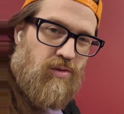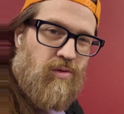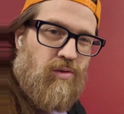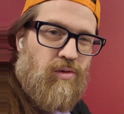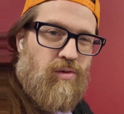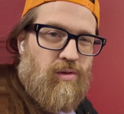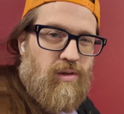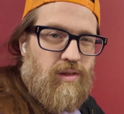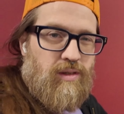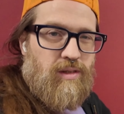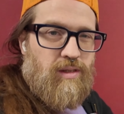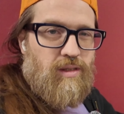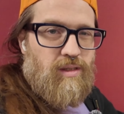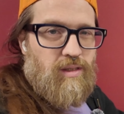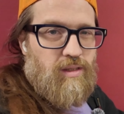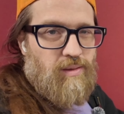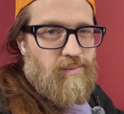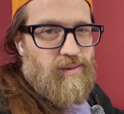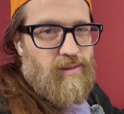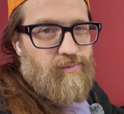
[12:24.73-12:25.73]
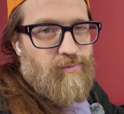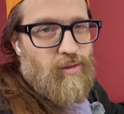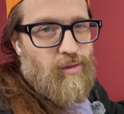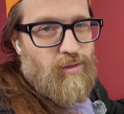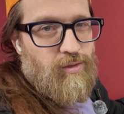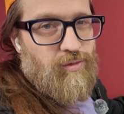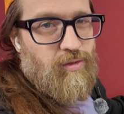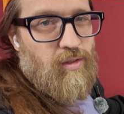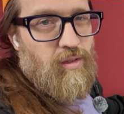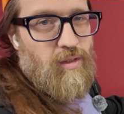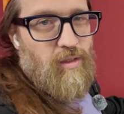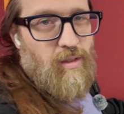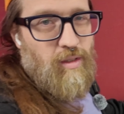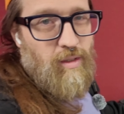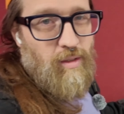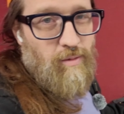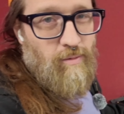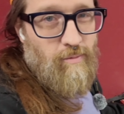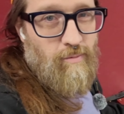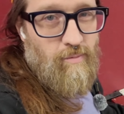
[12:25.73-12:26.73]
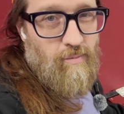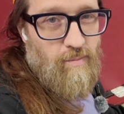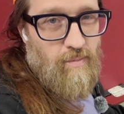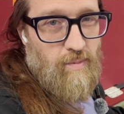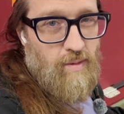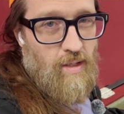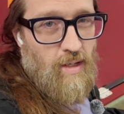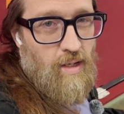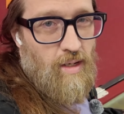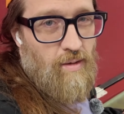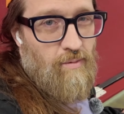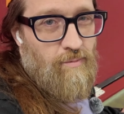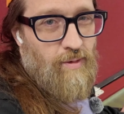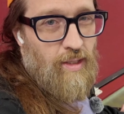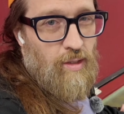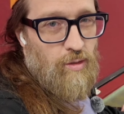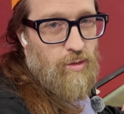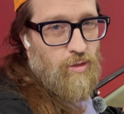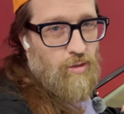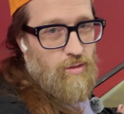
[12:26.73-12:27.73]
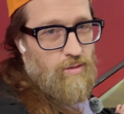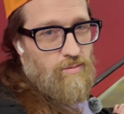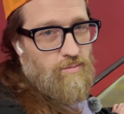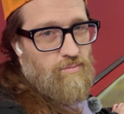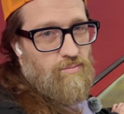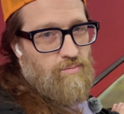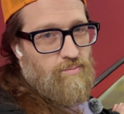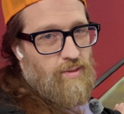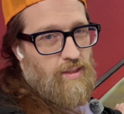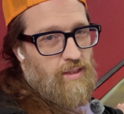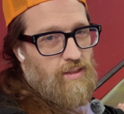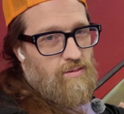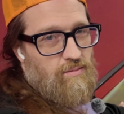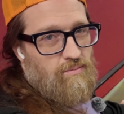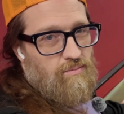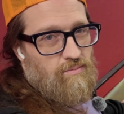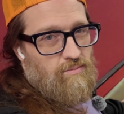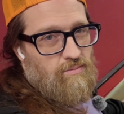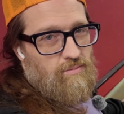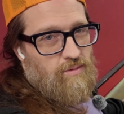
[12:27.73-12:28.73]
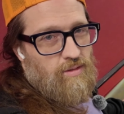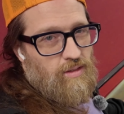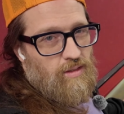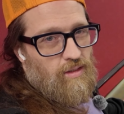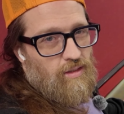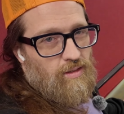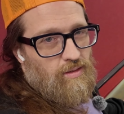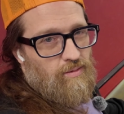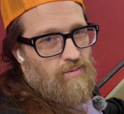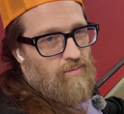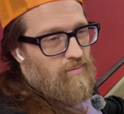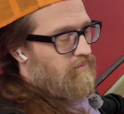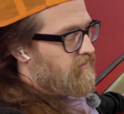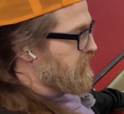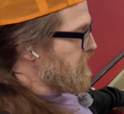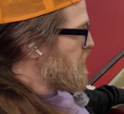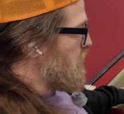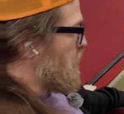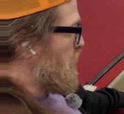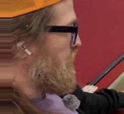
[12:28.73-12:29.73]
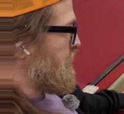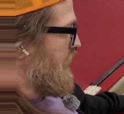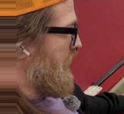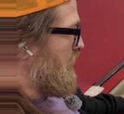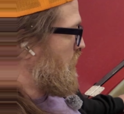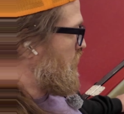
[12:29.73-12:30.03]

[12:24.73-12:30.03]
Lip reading: oh, do you mind focus? Vinyl curtain made to go over that